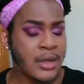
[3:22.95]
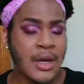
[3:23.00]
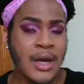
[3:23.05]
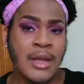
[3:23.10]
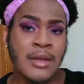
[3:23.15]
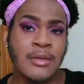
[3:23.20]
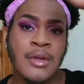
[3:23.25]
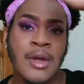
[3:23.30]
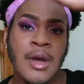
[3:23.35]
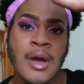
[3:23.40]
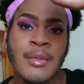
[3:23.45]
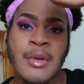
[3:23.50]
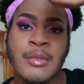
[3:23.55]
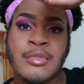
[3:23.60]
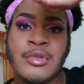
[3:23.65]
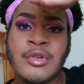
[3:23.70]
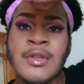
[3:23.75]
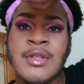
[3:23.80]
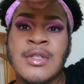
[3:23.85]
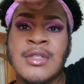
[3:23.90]
I don't know how
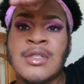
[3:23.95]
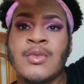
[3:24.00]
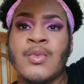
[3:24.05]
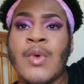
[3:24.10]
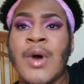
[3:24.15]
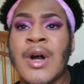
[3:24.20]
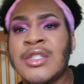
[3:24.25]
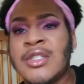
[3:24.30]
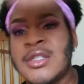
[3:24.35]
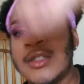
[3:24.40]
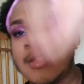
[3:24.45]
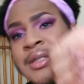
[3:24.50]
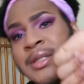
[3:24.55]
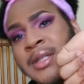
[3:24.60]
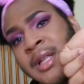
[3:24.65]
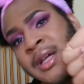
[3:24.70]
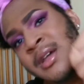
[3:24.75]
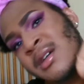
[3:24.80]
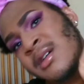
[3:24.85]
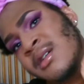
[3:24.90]
people do these
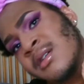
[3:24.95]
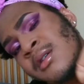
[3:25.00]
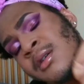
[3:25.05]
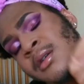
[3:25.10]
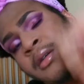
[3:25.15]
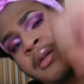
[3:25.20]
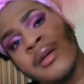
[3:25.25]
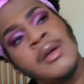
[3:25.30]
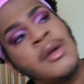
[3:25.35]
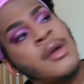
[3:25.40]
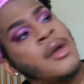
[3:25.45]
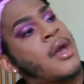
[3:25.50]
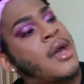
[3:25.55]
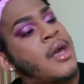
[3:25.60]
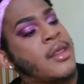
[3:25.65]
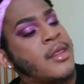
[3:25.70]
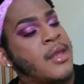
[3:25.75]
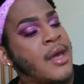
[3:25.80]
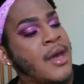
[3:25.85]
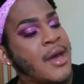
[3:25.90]
swatches, like, ugh.
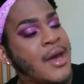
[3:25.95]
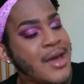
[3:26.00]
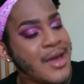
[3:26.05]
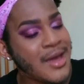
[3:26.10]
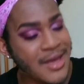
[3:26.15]
And then